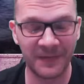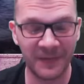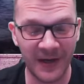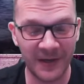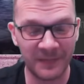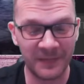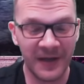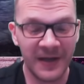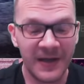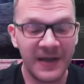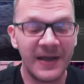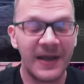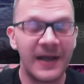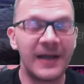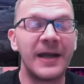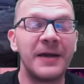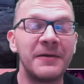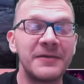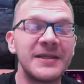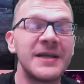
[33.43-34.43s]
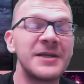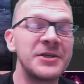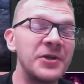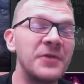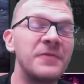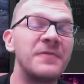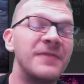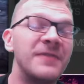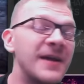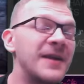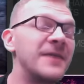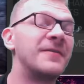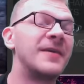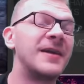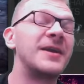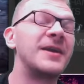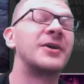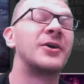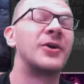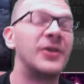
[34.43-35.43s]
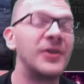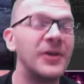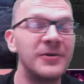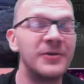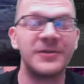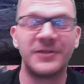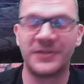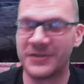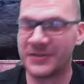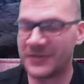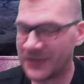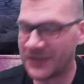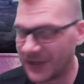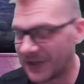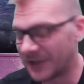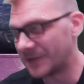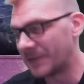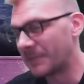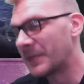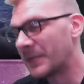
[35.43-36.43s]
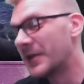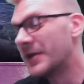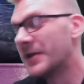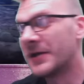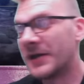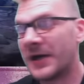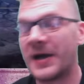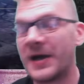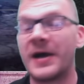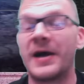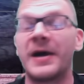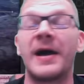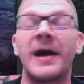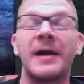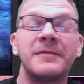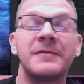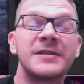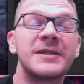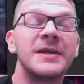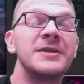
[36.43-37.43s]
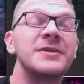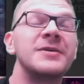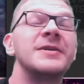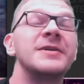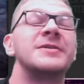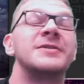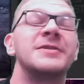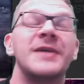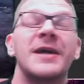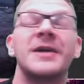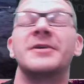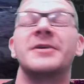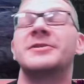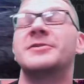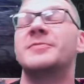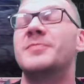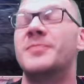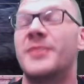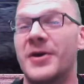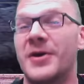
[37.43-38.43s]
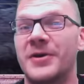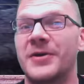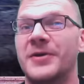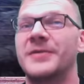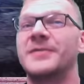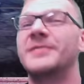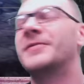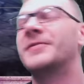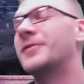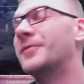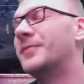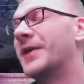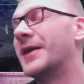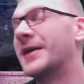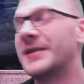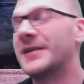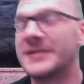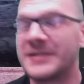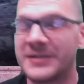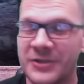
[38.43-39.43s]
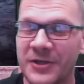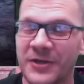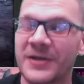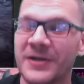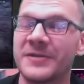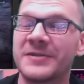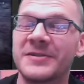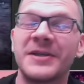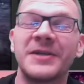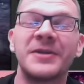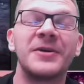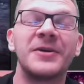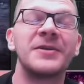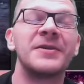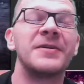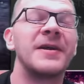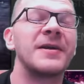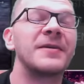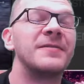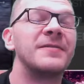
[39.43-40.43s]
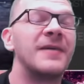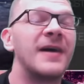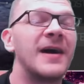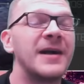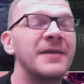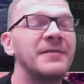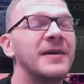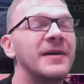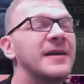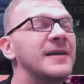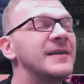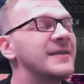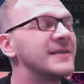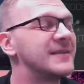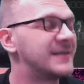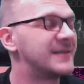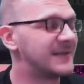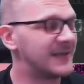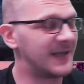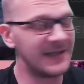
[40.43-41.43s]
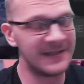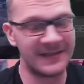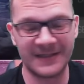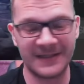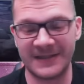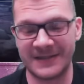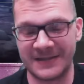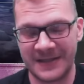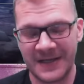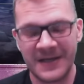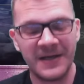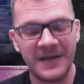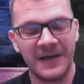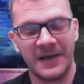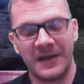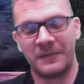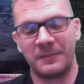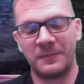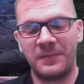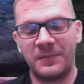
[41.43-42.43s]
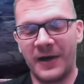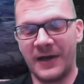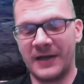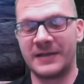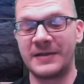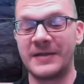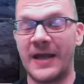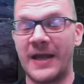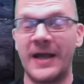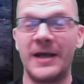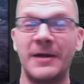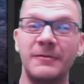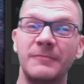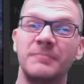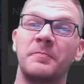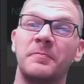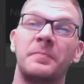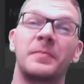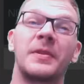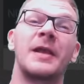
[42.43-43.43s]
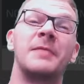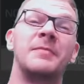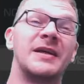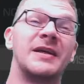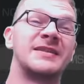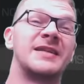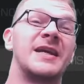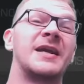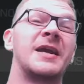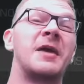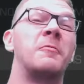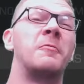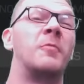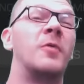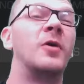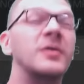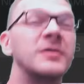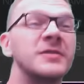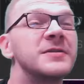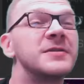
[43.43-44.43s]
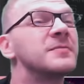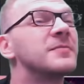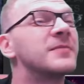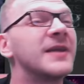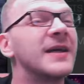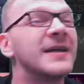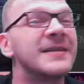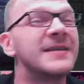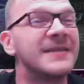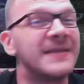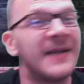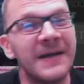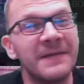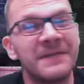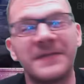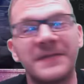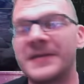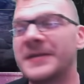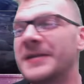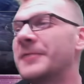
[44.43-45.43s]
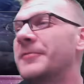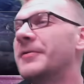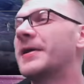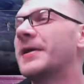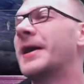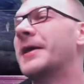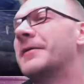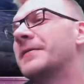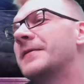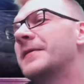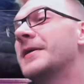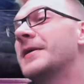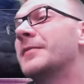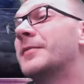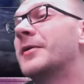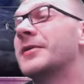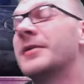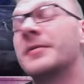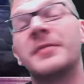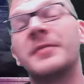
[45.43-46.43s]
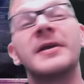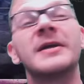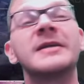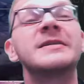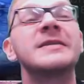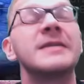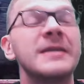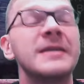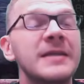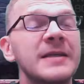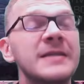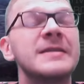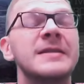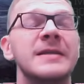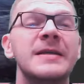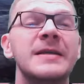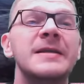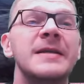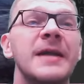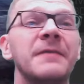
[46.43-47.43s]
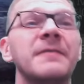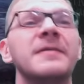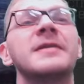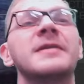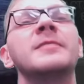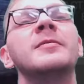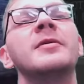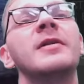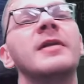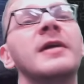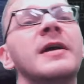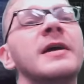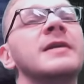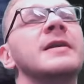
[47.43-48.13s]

up. And I was actually very, very close to it. Uh, I was going to do it today or tomorrow, to be honest. Shocker was going to go to rank 5 and ascend it. But now, I'm not saying I won't, but I definitely will have to think about it because it is inevitable and